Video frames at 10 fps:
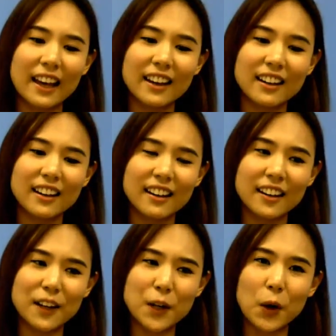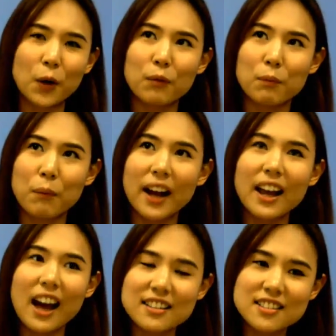And,
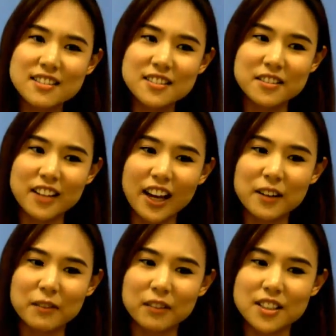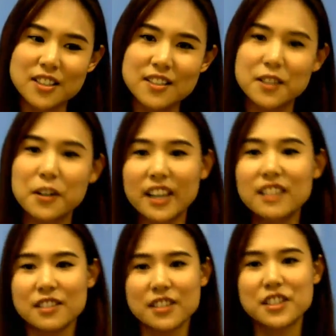my answer to that was, so
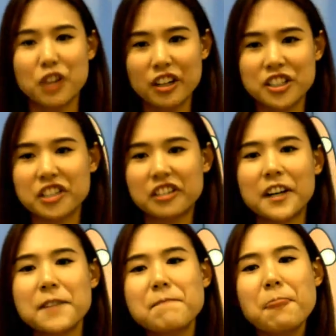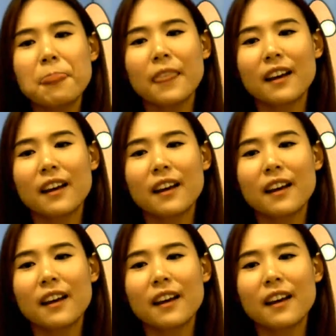again, structure, right?